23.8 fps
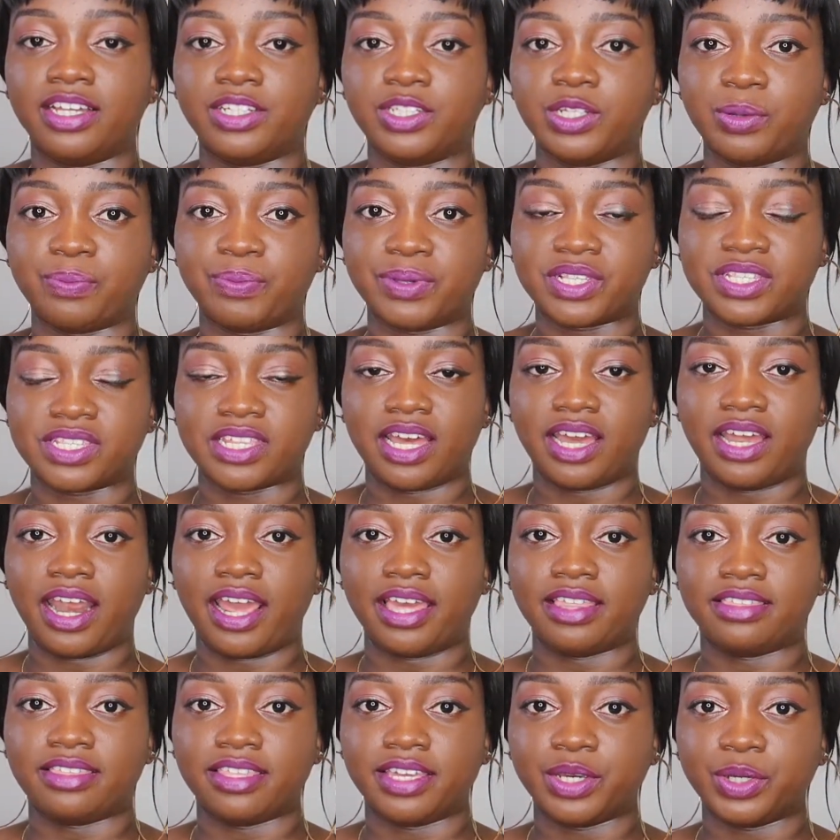topics that
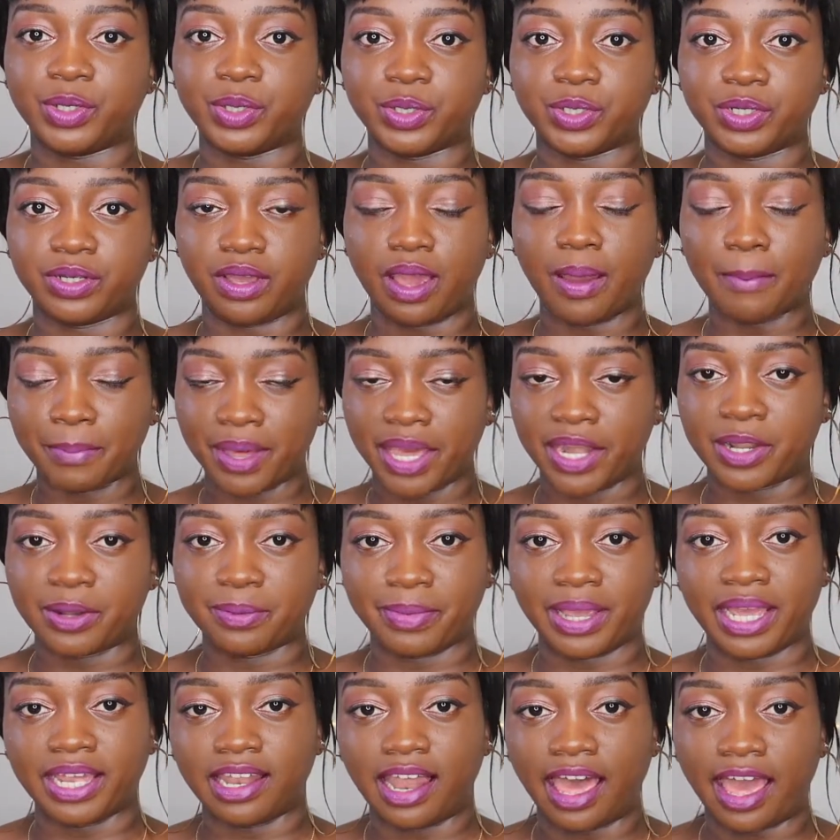I think could better
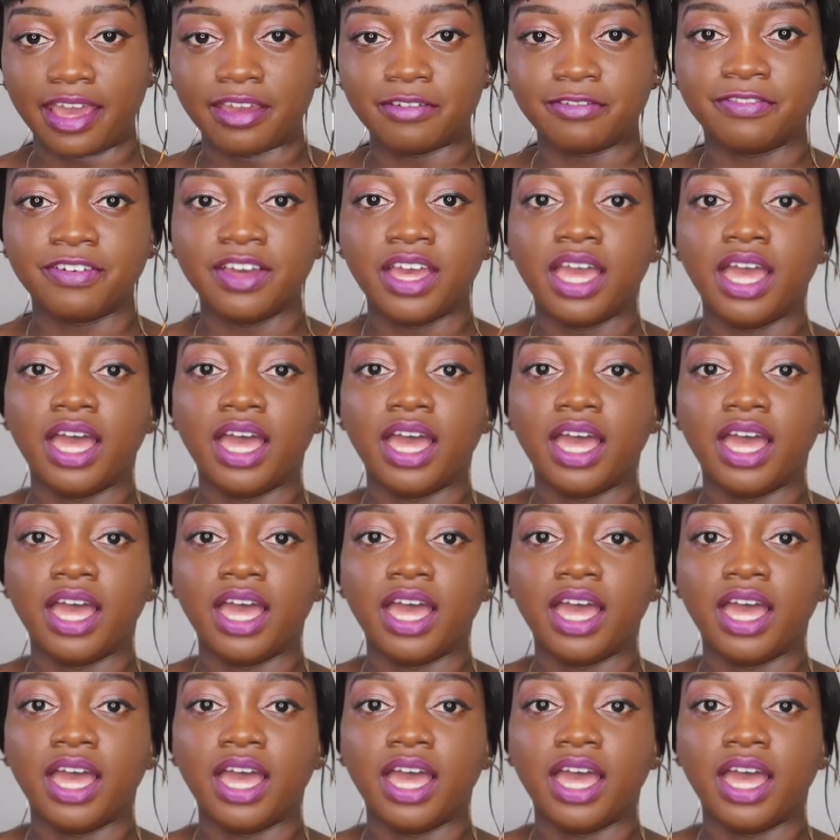my life.